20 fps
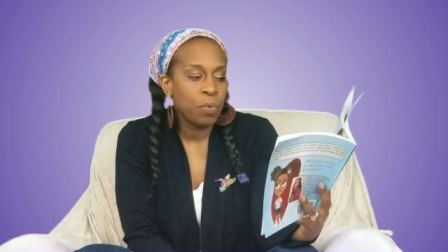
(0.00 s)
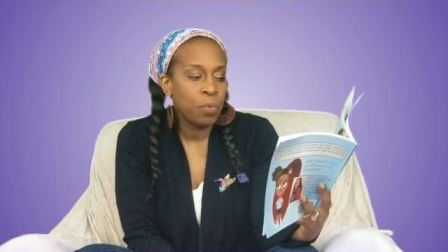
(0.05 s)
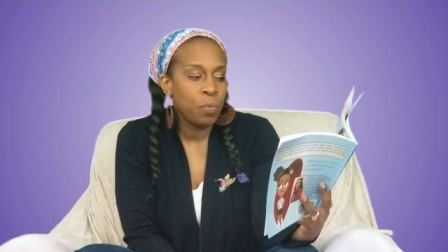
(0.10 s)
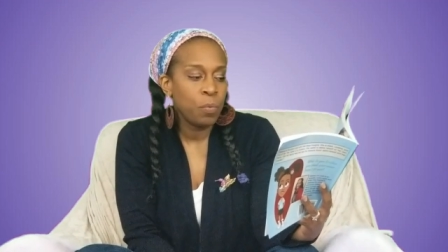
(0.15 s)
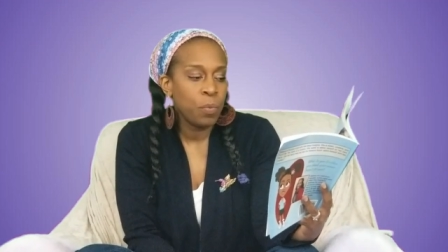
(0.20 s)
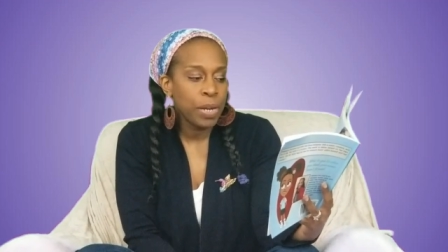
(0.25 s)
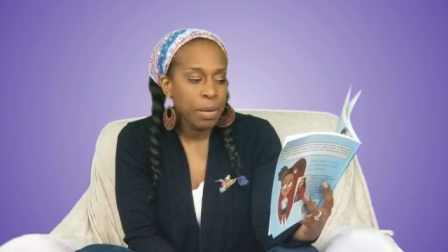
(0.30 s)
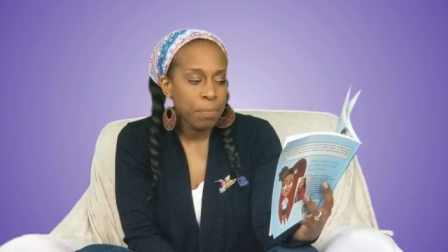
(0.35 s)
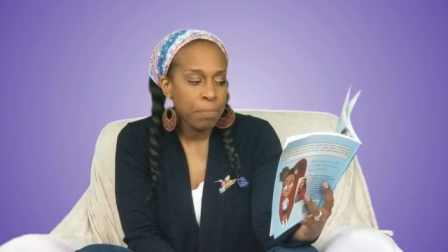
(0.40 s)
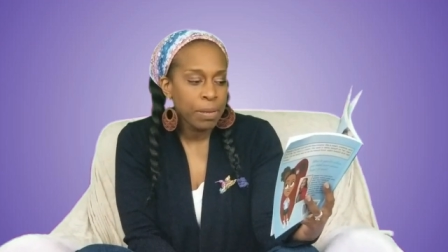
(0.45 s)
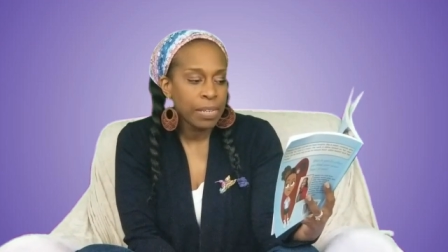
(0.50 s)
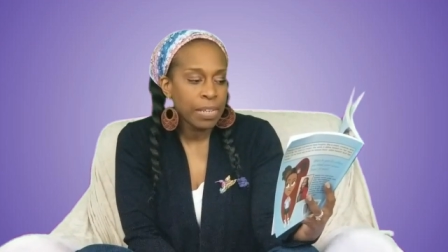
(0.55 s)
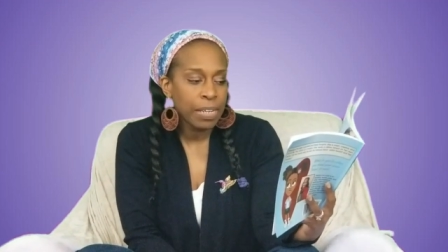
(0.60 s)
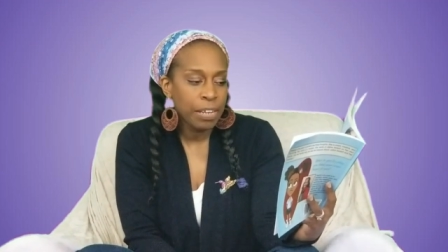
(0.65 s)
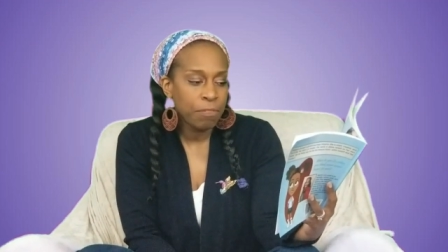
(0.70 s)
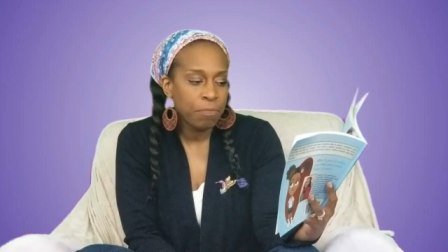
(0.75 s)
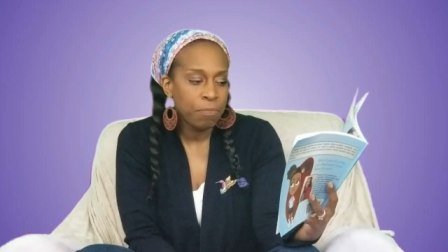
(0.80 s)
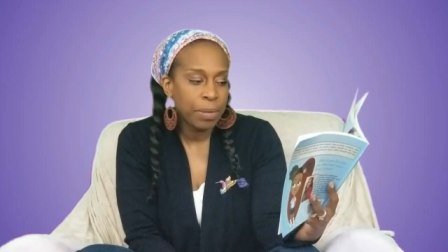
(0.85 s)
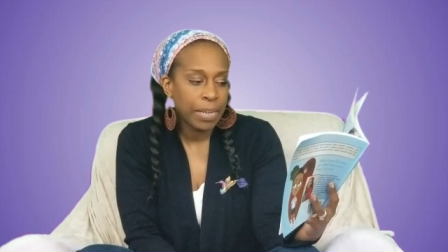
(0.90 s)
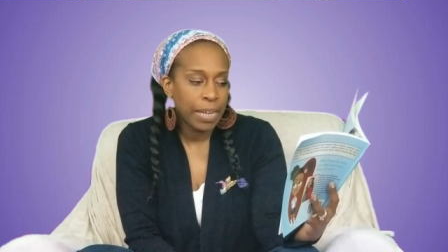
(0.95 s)
we
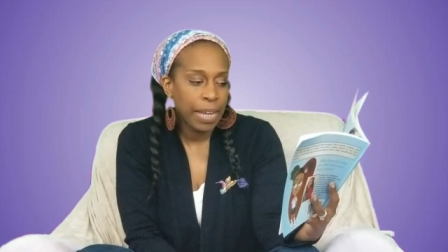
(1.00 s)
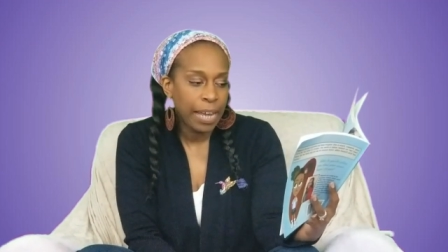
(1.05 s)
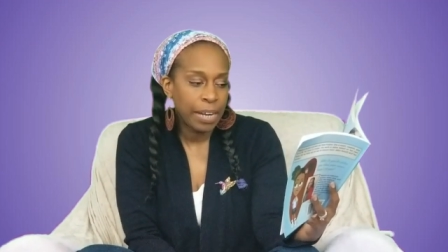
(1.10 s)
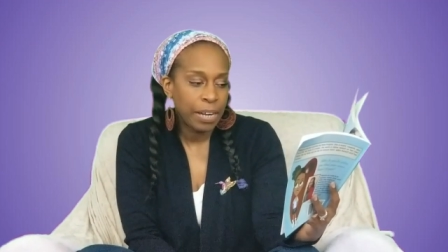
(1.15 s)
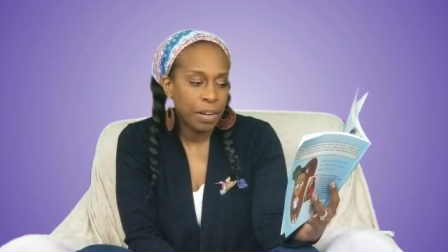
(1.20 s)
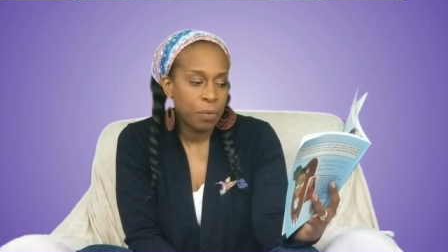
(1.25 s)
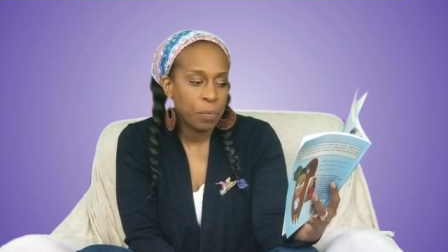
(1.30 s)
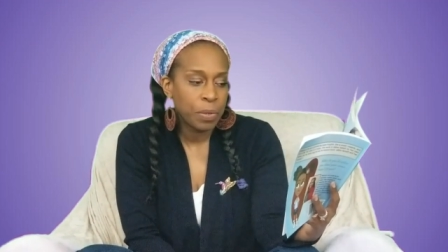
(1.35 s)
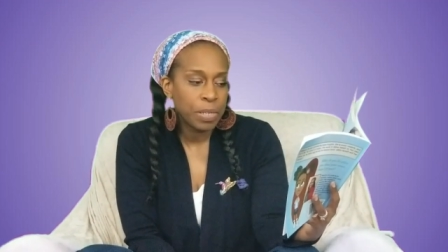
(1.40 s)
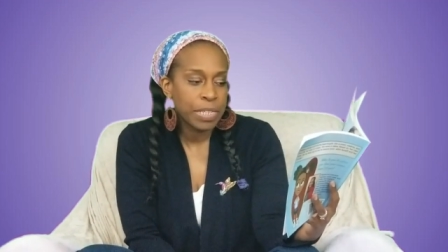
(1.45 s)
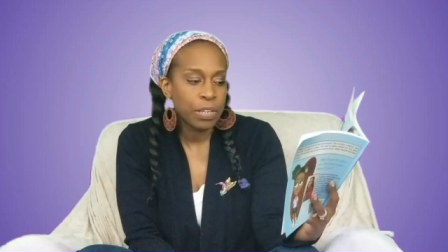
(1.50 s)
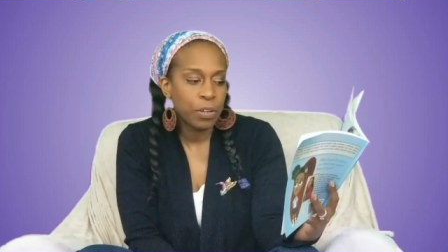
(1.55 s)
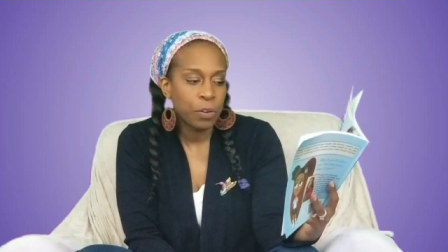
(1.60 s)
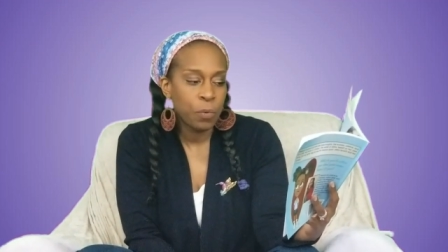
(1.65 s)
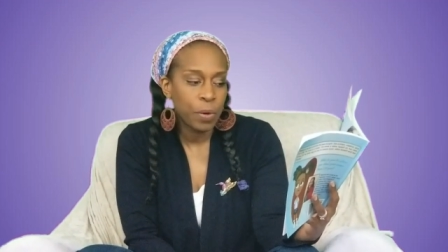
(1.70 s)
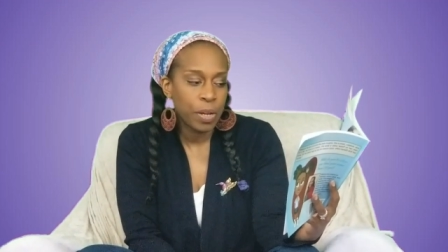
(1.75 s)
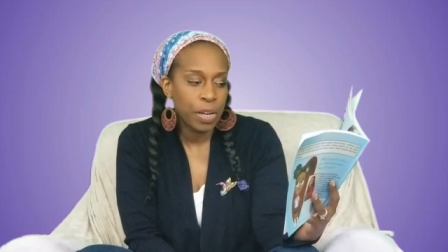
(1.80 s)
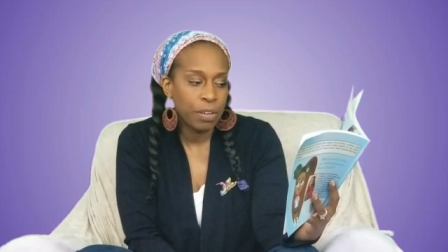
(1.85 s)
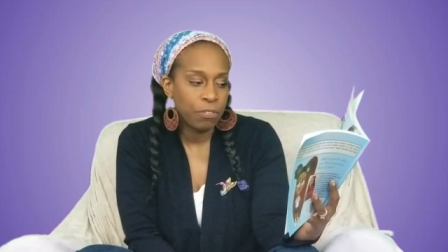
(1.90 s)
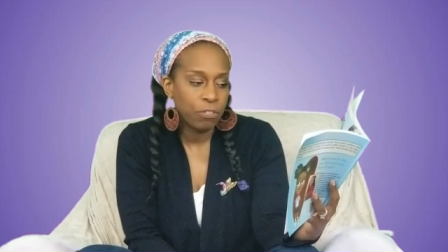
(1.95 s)
believe Makeda was the
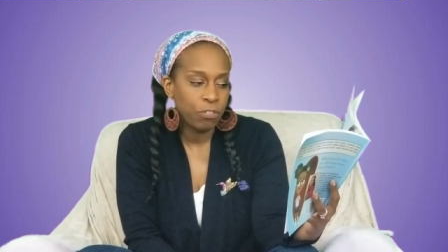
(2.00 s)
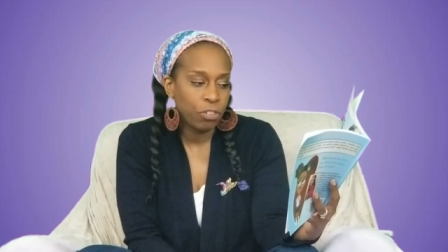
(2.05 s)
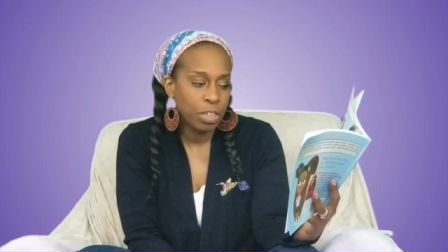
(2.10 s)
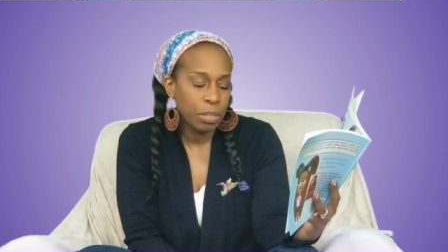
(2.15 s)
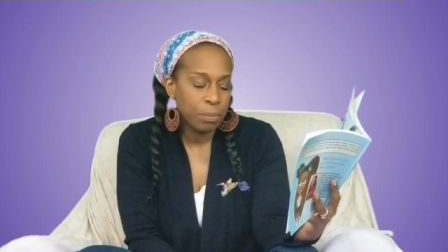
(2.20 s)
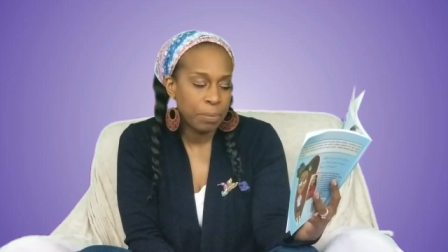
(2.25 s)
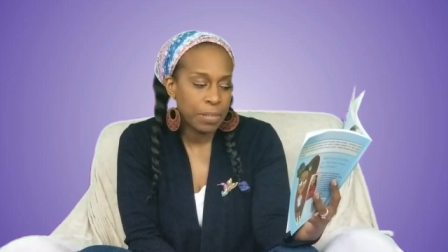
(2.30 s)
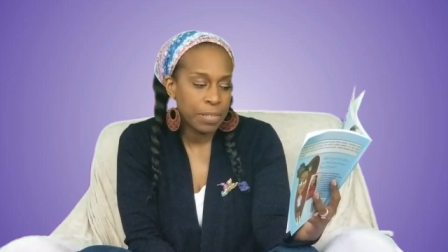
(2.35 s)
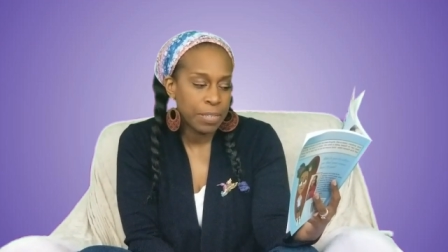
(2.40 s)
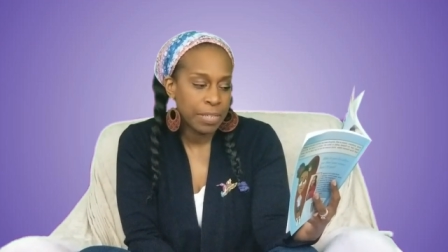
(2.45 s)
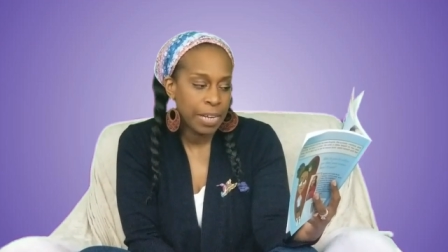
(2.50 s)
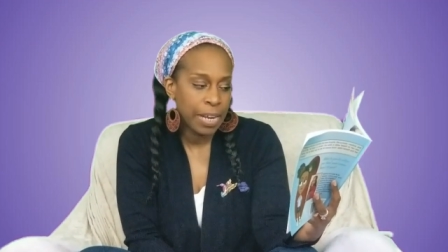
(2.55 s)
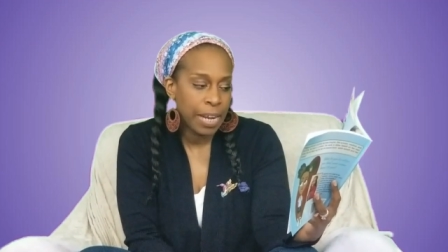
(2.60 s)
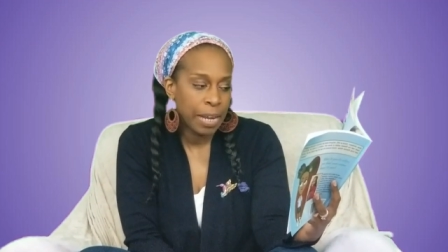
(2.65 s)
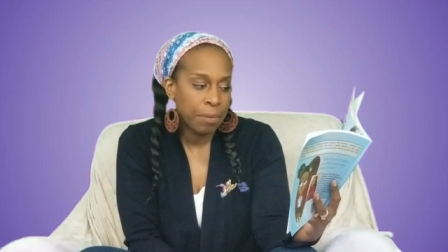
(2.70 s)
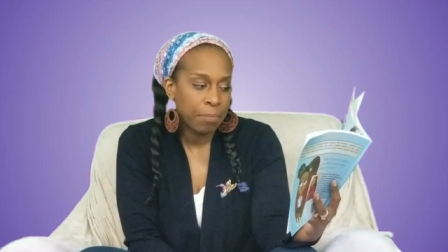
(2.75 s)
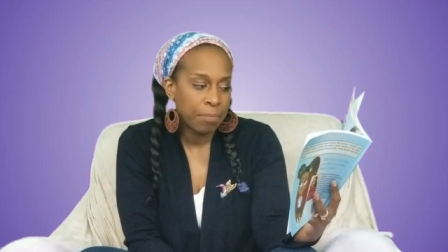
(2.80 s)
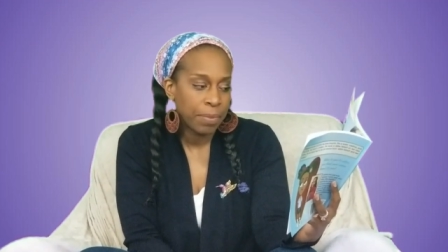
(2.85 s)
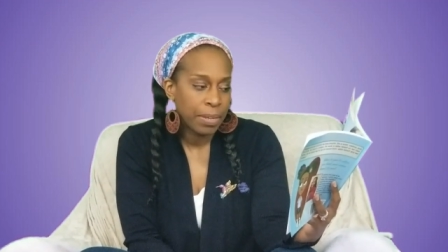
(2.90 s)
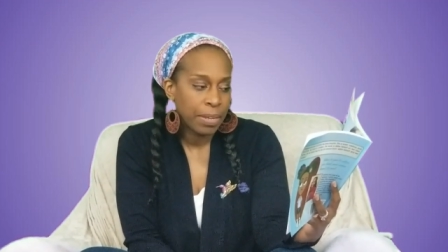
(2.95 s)
Queen of Sheba's name,